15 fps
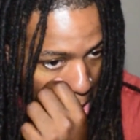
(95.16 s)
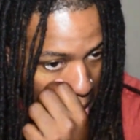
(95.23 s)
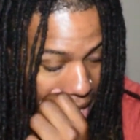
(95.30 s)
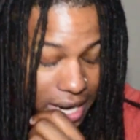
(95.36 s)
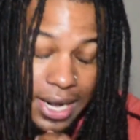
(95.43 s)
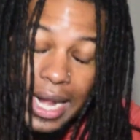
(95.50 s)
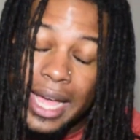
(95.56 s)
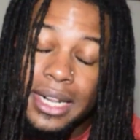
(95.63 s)
and
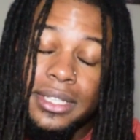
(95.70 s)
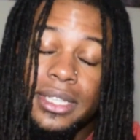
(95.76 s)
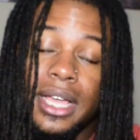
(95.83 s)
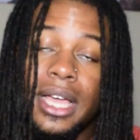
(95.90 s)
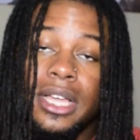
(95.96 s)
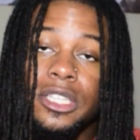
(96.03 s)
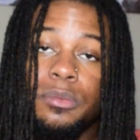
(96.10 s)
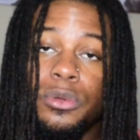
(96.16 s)
a lot of
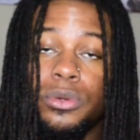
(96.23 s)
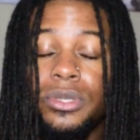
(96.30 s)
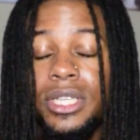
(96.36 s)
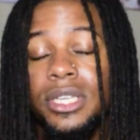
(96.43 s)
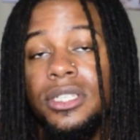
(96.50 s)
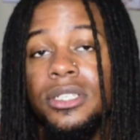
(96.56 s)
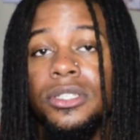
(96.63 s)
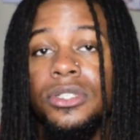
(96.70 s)
times
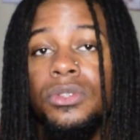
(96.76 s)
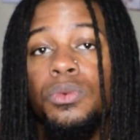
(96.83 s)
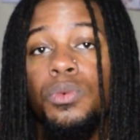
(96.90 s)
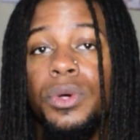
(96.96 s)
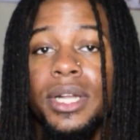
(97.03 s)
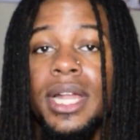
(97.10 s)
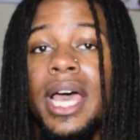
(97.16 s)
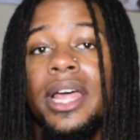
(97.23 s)
beauticians
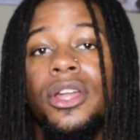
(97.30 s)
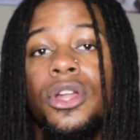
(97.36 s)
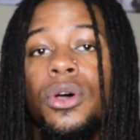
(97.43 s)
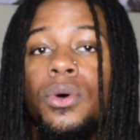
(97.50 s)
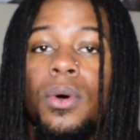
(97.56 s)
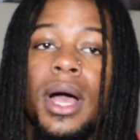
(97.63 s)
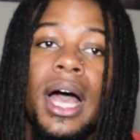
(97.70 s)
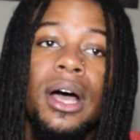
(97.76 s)
would not
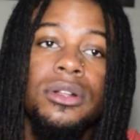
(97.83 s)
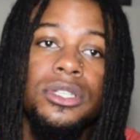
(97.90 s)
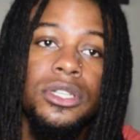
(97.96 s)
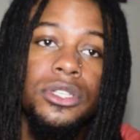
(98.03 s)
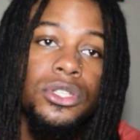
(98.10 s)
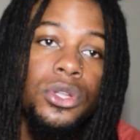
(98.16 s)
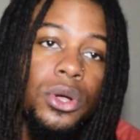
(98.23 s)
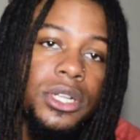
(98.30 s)
know how to
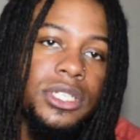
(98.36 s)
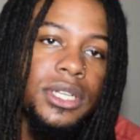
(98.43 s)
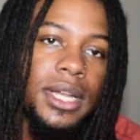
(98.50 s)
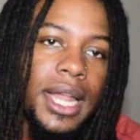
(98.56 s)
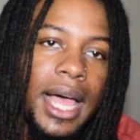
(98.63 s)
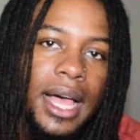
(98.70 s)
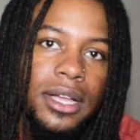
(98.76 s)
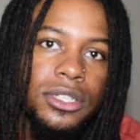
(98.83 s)
start your
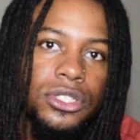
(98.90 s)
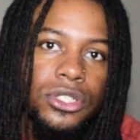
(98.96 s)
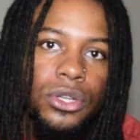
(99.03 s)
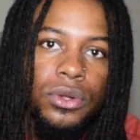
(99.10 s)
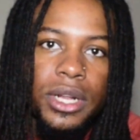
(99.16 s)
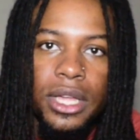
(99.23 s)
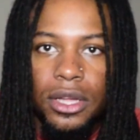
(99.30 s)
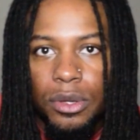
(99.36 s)
locks.
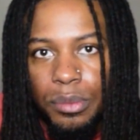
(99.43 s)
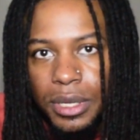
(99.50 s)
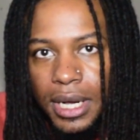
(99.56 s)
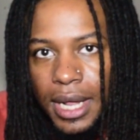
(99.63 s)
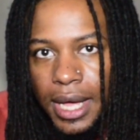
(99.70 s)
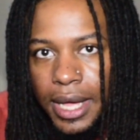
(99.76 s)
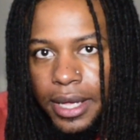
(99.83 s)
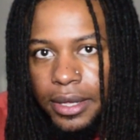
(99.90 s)
So they'll be
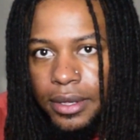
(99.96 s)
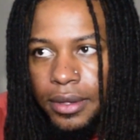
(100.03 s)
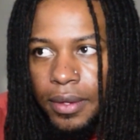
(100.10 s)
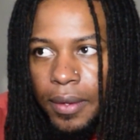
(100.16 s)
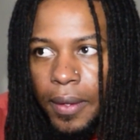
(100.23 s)
like,